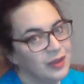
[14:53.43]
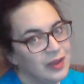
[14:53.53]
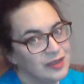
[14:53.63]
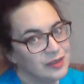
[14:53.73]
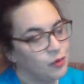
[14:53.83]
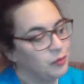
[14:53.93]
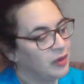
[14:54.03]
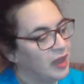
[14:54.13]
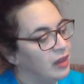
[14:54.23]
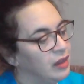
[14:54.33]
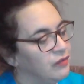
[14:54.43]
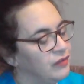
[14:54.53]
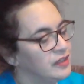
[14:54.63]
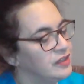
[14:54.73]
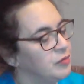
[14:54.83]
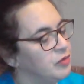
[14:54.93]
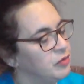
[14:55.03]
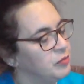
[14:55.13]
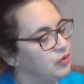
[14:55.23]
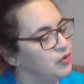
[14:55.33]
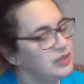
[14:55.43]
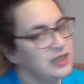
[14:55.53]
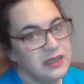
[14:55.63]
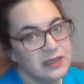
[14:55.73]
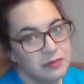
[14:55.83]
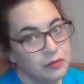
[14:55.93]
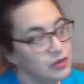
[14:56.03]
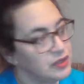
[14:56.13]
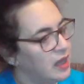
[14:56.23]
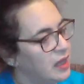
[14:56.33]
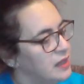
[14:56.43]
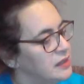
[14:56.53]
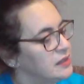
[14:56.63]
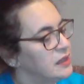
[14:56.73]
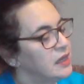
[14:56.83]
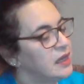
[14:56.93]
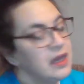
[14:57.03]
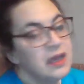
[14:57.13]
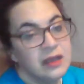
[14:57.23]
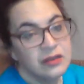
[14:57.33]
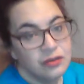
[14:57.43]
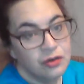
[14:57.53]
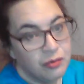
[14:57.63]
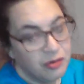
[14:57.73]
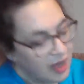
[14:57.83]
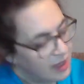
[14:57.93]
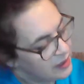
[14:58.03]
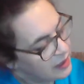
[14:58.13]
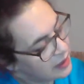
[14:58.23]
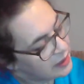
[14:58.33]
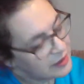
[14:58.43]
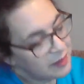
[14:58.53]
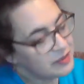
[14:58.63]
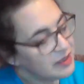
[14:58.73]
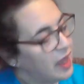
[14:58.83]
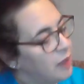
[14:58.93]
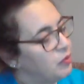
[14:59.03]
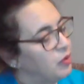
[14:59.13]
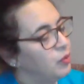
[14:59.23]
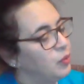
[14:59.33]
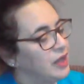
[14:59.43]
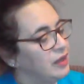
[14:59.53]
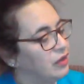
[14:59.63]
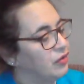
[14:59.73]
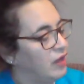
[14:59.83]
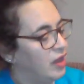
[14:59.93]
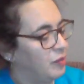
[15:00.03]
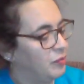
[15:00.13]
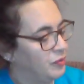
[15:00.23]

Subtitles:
Let's hope we get a lovely summer with blue seas and blue skies. So, ready? Tip tap. Where's the crab?